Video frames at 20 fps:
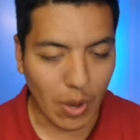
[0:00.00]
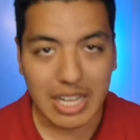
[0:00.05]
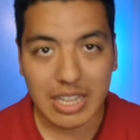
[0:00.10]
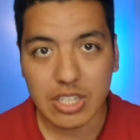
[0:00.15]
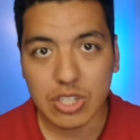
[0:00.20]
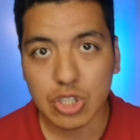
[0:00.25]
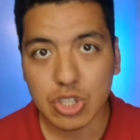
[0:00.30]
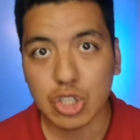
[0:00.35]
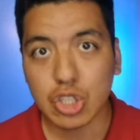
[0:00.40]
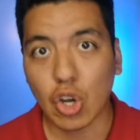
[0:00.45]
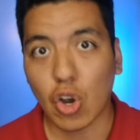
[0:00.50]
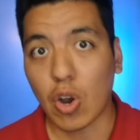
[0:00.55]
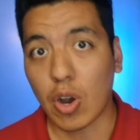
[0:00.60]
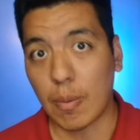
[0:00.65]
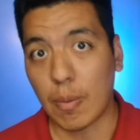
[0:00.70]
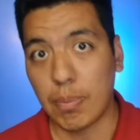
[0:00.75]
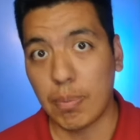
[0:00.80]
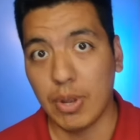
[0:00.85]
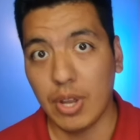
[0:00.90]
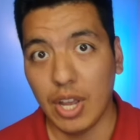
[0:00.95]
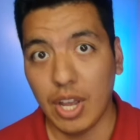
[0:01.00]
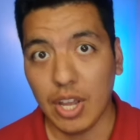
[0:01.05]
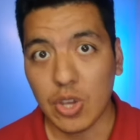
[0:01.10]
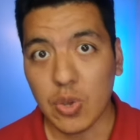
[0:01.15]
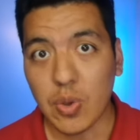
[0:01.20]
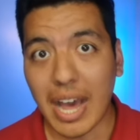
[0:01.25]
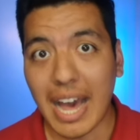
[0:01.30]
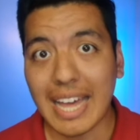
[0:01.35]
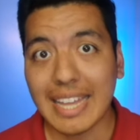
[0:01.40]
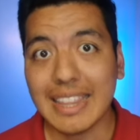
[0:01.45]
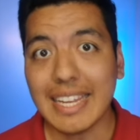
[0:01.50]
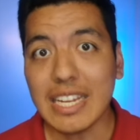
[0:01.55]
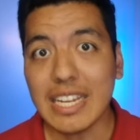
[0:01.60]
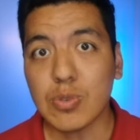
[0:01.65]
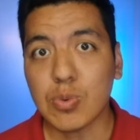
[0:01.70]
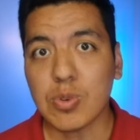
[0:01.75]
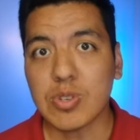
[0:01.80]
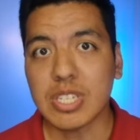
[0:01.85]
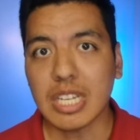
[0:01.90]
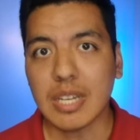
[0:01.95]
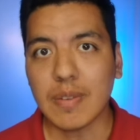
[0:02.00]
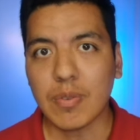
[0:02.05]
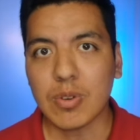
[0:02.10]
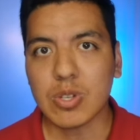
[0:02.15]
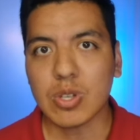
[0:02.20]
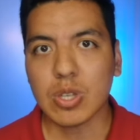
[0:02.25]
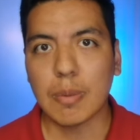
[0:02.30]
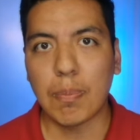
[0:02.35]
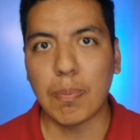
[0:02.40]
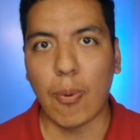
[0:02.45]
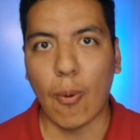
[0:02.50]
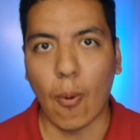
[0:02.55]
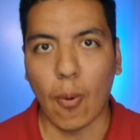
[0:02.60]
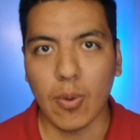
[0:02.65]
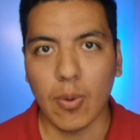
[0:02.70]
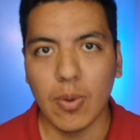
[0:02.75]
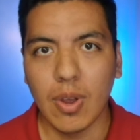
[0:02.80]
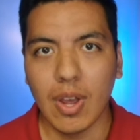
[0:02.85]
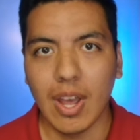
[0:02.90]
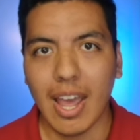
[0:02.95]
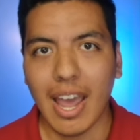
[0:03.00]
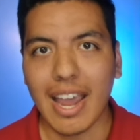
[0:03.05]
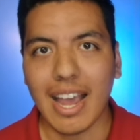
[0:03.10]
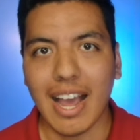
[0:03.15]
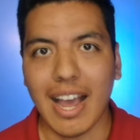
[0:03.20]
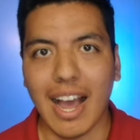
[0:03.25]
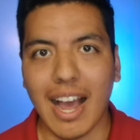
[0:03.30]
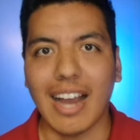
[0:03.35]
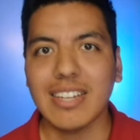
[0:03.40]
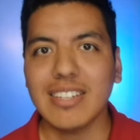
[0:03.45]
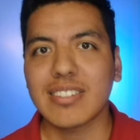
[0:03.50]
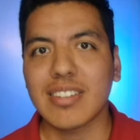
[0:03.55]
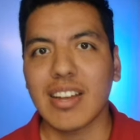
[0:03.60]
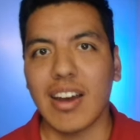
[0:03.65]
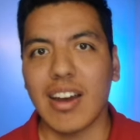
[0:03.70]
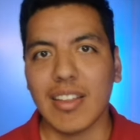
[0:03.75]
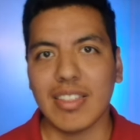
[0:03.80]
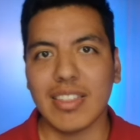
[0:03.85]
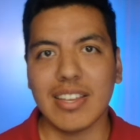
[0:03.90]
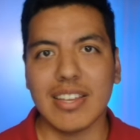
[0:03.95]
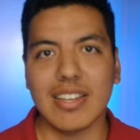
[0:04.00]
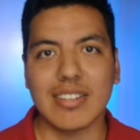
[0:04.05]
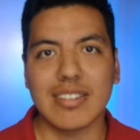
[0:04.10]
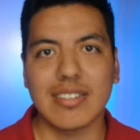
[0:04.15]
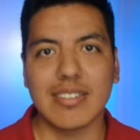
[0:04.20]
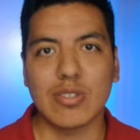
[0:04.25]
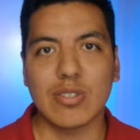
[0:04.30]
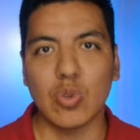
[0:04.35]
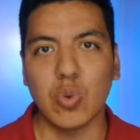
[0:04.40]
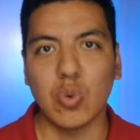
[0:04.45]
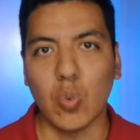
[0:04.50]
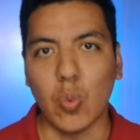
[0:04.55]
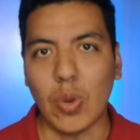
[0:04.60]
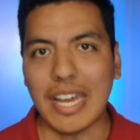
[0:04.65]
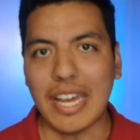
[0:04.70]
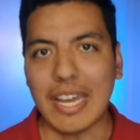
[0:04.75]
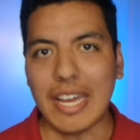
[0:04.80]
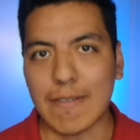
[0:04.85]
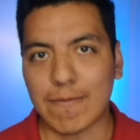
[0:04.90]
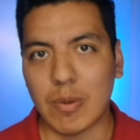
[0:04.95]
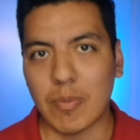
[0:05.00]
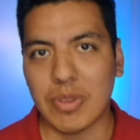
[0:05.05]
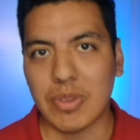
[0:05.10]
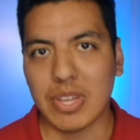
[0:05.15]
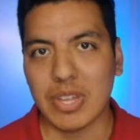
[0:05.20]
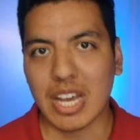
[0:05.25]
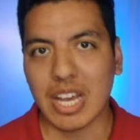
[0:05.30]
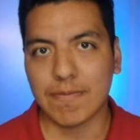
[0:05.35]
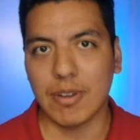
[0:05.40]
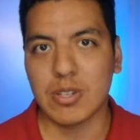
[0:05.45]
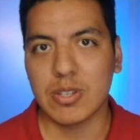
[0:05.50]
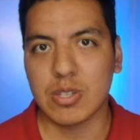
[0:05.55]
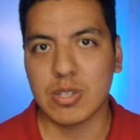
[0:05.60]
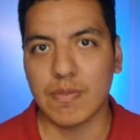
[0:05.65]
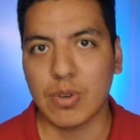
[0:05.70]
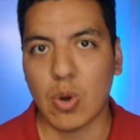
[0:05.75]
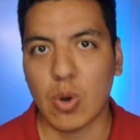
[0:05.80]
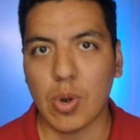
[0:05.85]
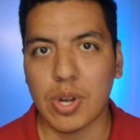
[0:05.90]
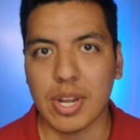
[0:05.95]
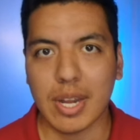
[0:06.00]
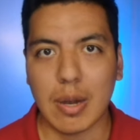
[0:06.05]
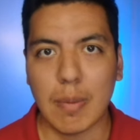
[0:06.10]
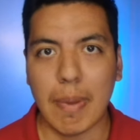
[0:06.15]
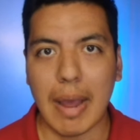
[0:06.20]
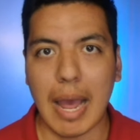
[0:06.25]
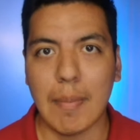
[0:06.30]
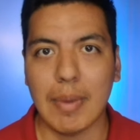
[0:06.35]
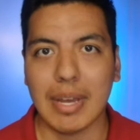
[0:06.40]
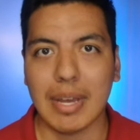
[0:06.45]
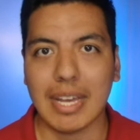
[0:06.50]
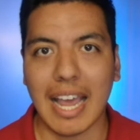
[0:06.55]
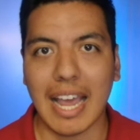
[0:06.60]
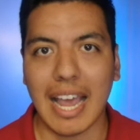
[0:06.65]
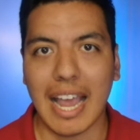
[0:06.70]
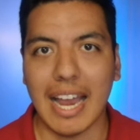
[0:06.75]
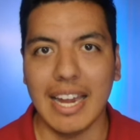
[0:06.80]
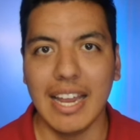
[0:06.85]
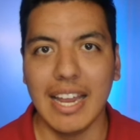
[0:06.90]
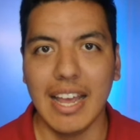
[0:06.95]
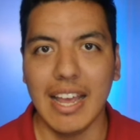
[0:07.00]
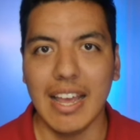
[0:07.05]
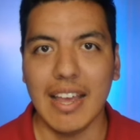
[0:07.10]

Raylan Sharp? You add these receivers in the portal. Hey, I saw this tweet from the offensive coordinator, Pat McCann.